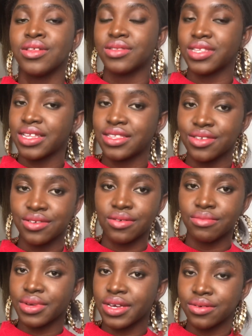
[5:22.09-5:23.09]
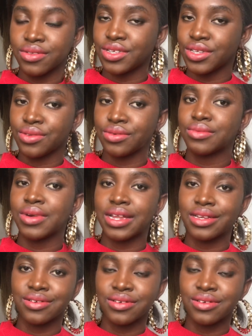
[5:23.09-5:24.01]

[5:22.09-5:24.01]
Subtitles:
tighten your belt, you know, and